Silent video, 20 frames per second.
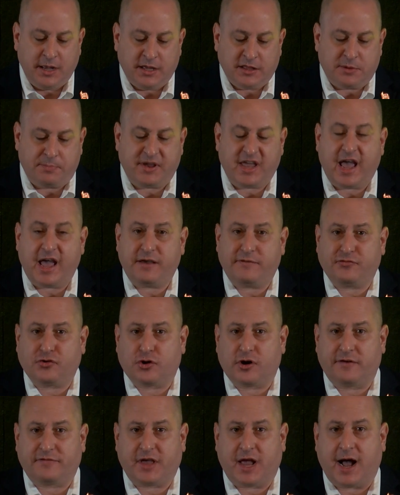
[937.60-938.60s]
The
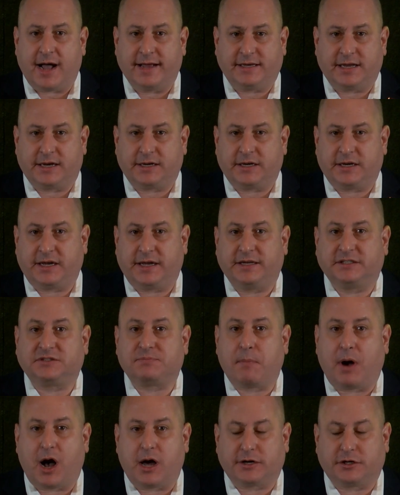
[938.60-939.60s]
behavior of the identity is
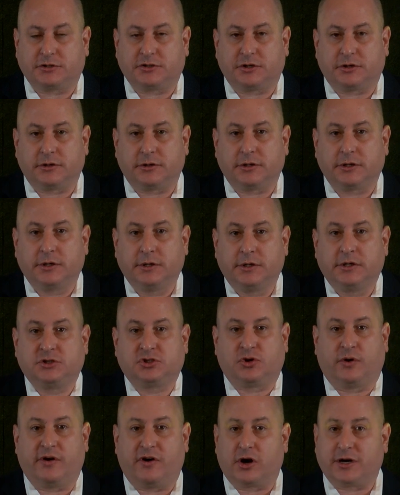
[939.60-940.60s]
monitored.
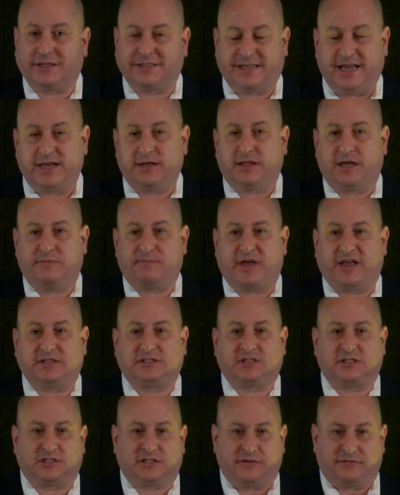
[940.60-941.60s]
So on a daily
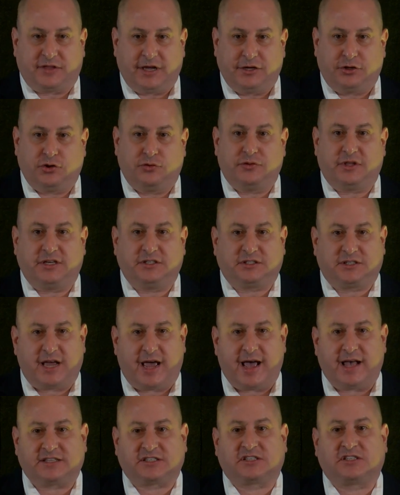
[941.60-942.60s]
basis, if they do these
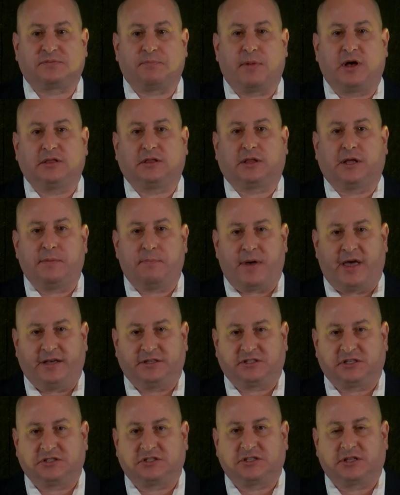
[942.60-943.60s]
tasks, monthly
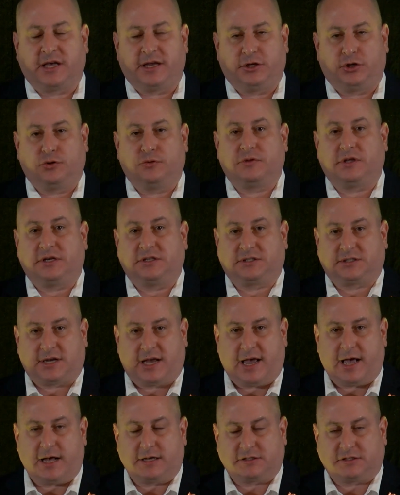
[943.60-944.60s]
basis, they do these
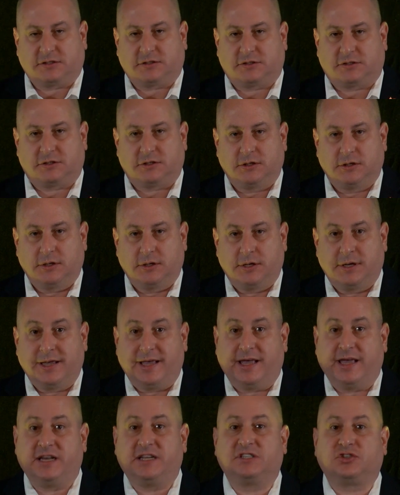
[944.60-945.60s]
tasks,
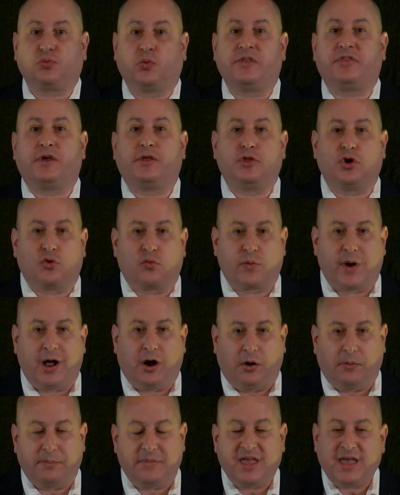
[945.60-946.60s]
it is within their
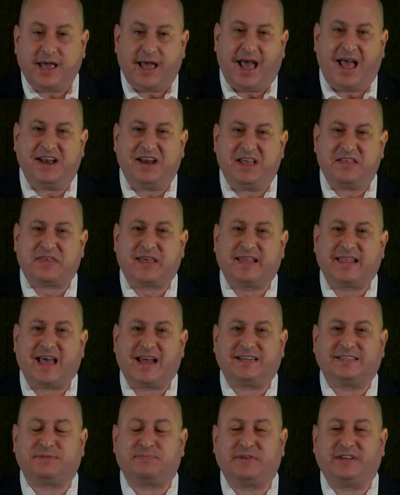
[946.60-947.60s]
realm. Anything
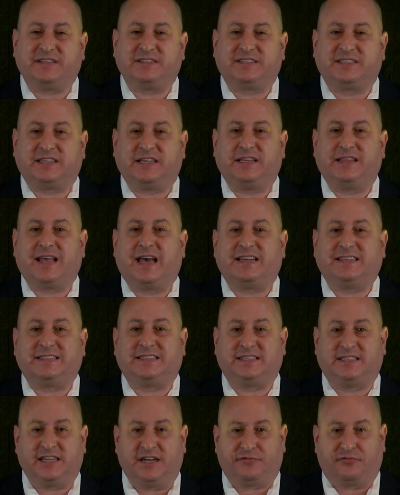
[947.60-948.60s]
that is being seen that
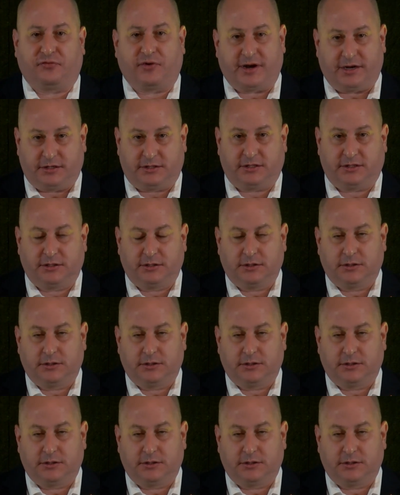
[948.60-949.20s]
is different